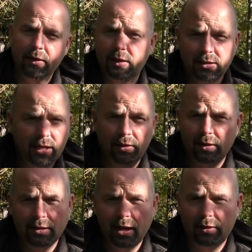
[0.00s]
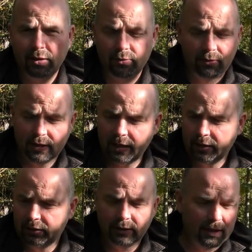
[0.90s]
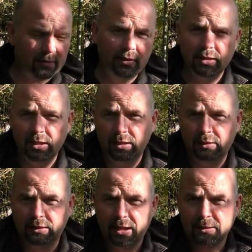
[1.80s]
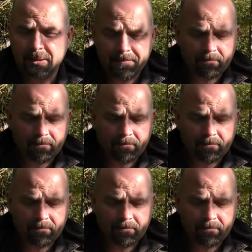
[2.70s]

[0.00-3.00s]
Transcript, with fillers: ethics, ethics, ethics, recycled this, recycled that.